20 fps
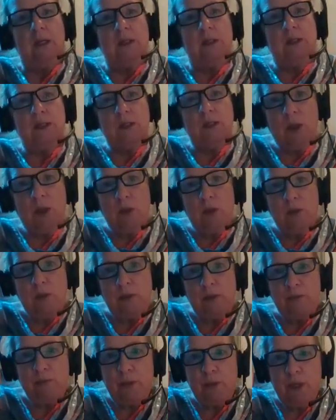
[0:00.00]
So
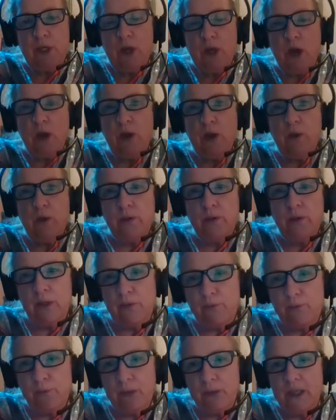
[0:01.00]
if we know,
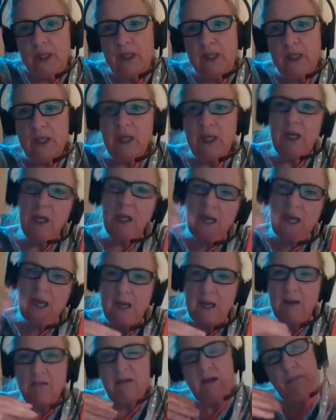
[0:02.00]
if we
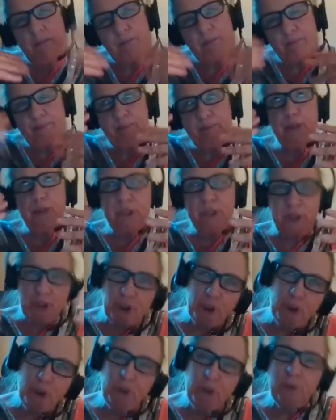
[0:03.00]

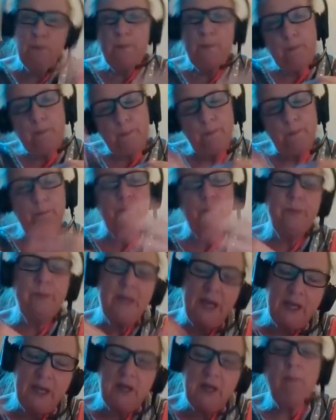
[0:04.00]
presume
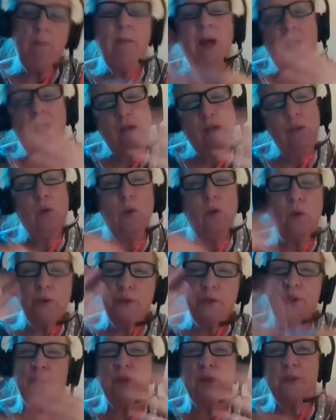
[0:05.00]
that among all
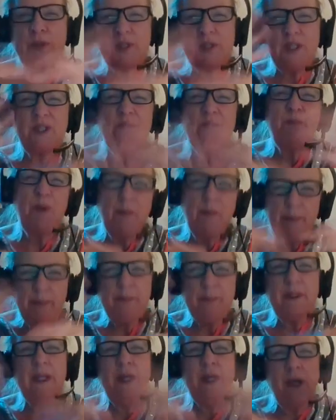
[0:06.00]
dogs, there's
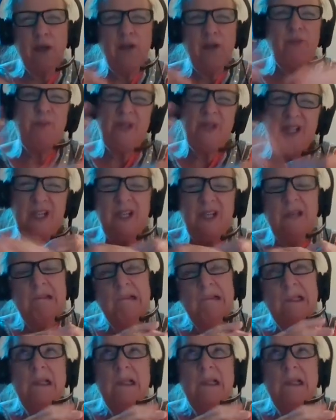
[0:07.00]
probably going to be